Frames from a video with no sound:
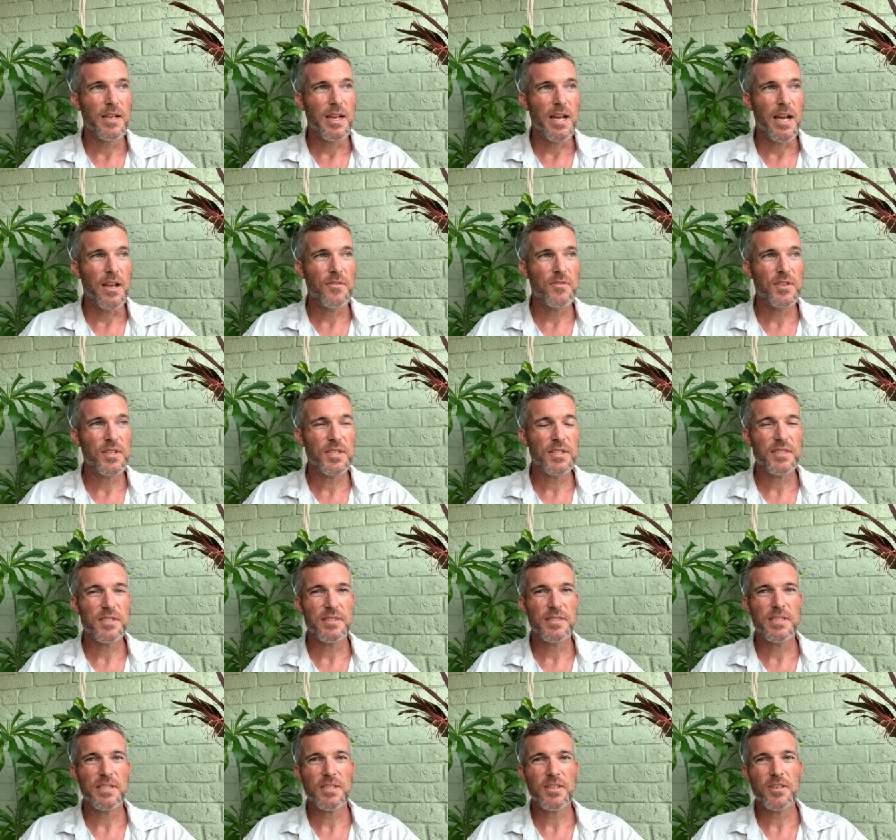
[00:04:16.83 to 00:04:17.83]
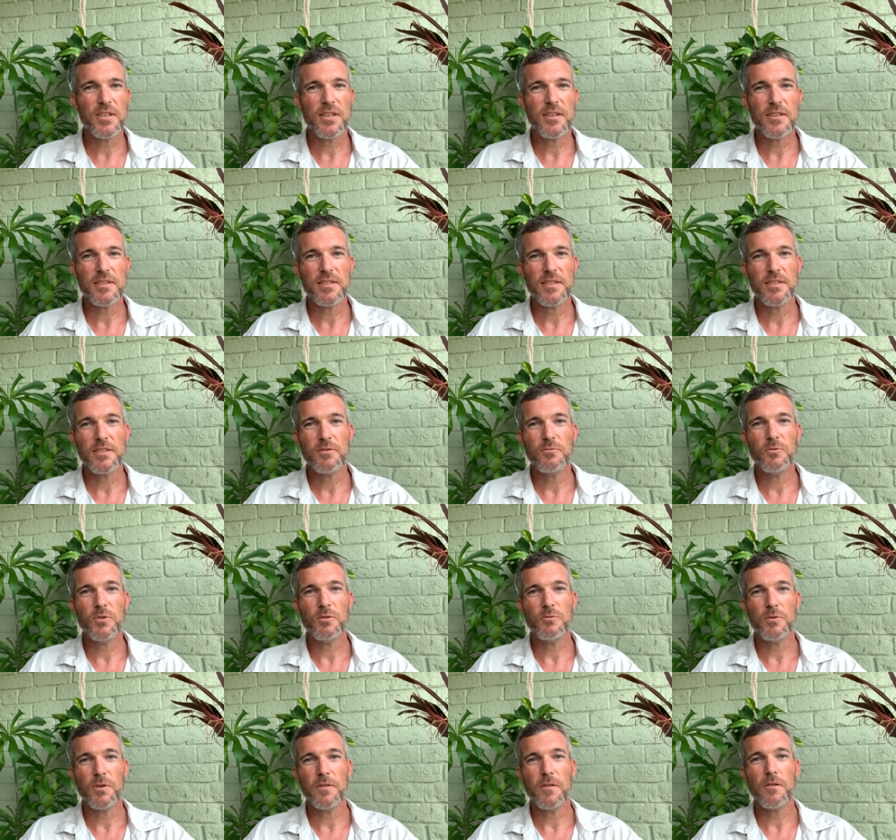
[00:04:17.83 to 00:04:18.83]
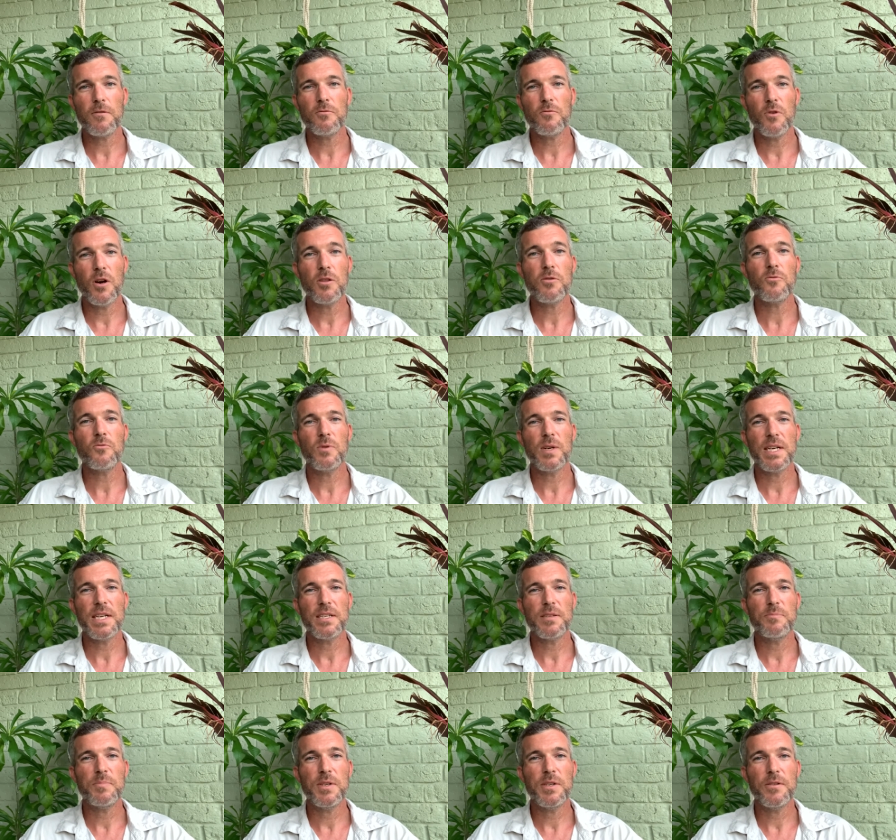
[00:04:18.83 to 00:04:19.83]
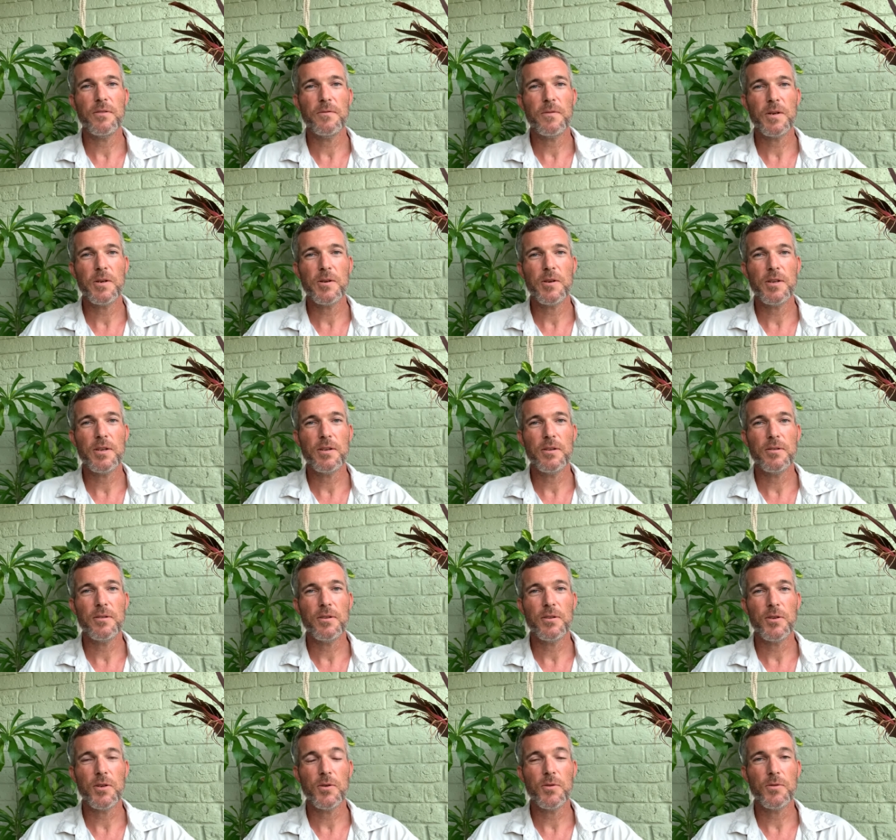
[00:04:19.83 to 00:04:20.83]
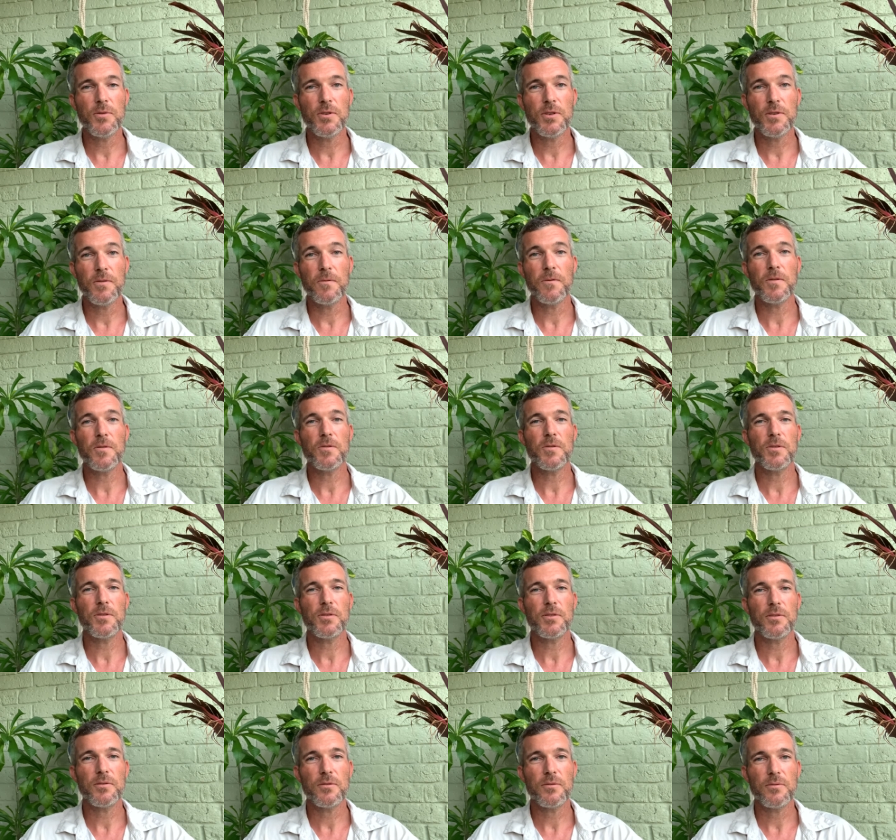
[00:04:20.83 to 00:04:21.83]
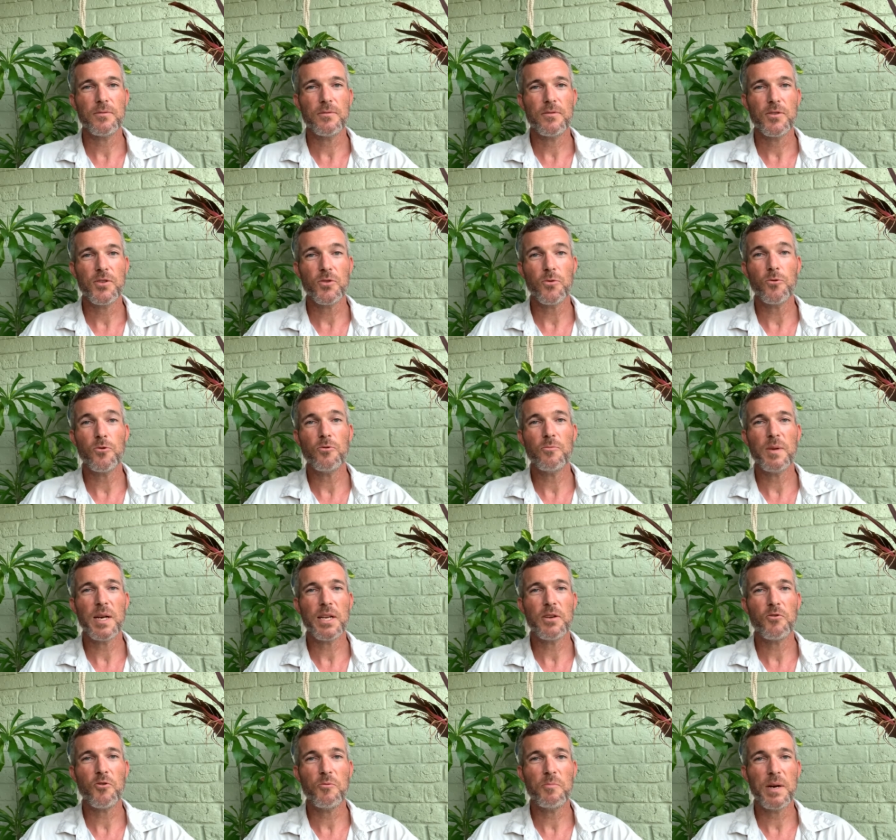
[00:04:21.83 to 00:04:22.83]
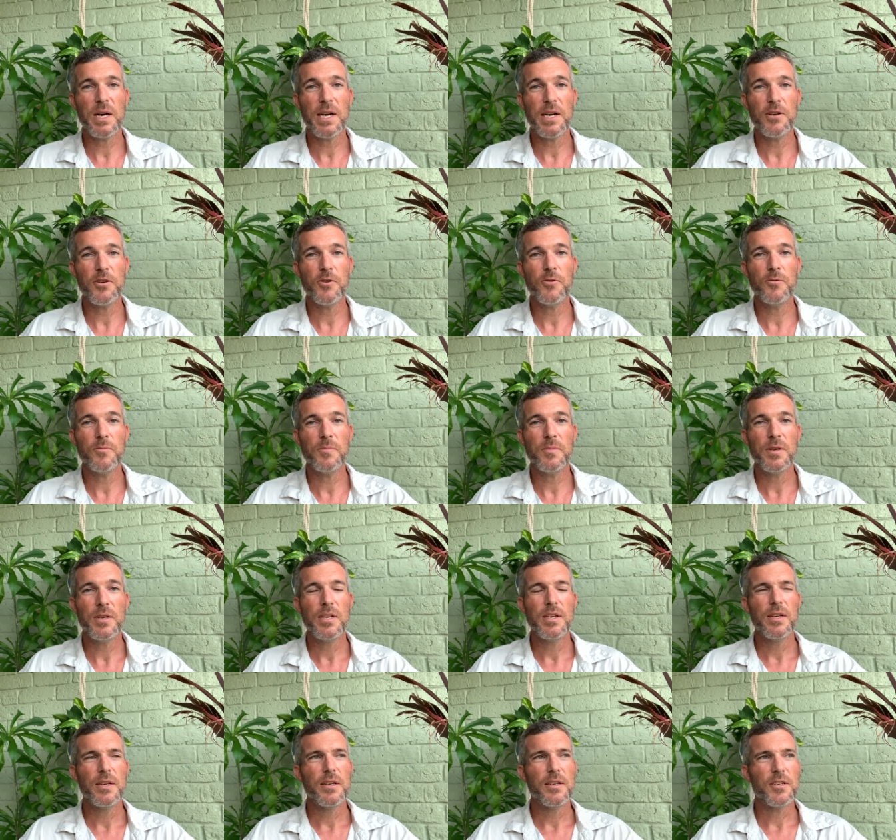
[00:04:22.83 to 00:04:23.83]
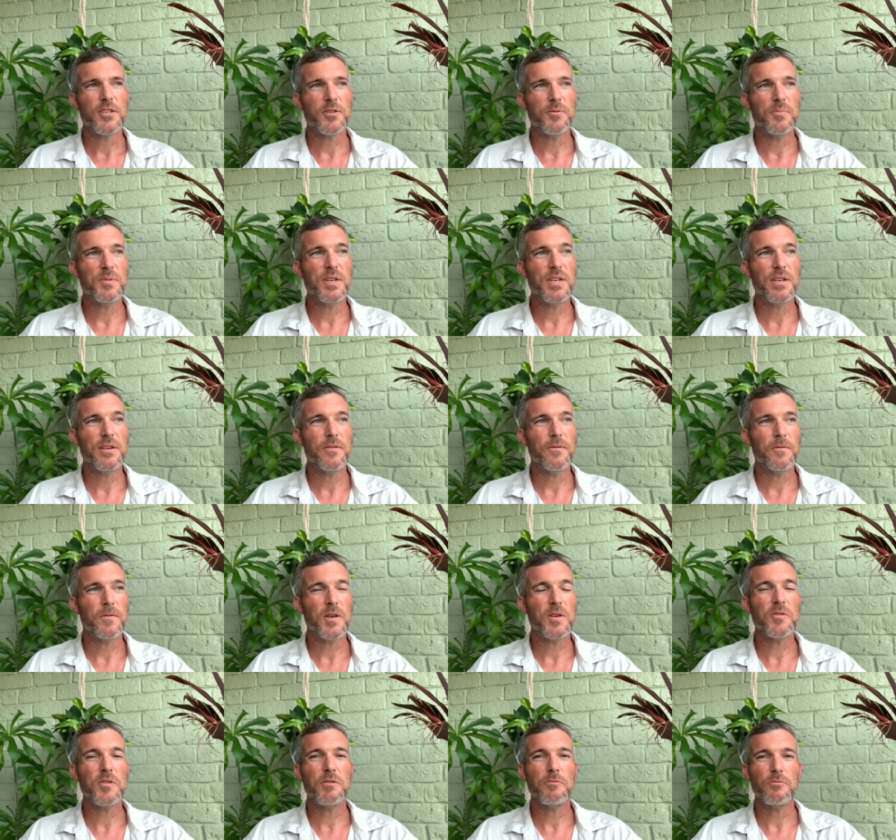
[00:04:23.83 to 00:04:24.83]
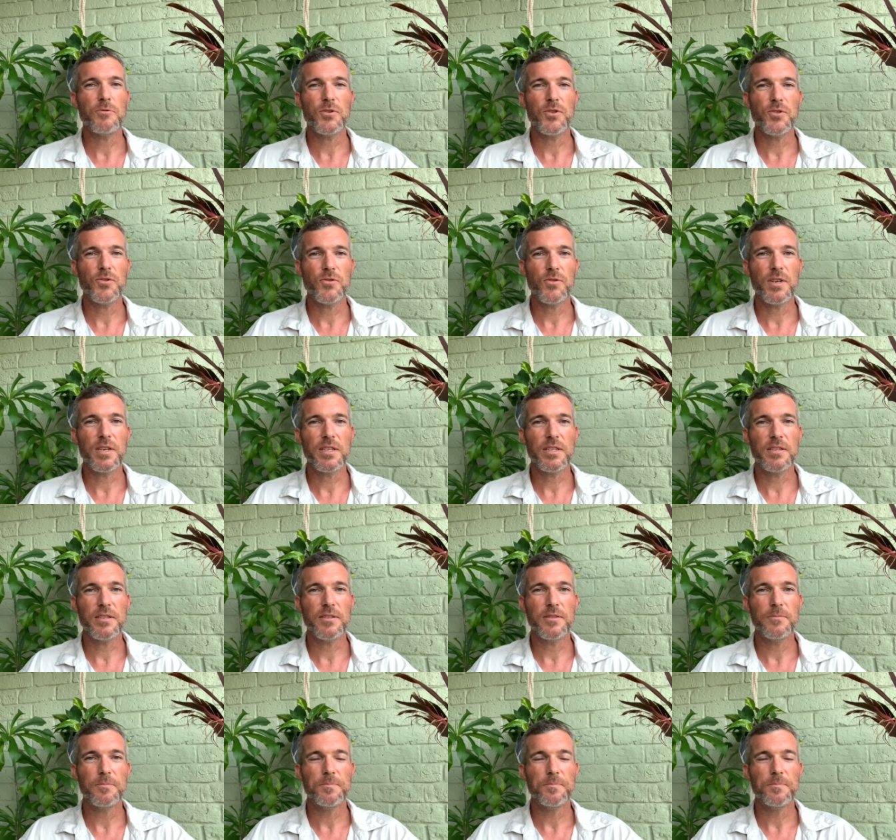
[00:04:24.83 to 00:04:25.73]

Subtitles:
And this causes what would otherwise be a very diverse soil microbiome to be very restricted.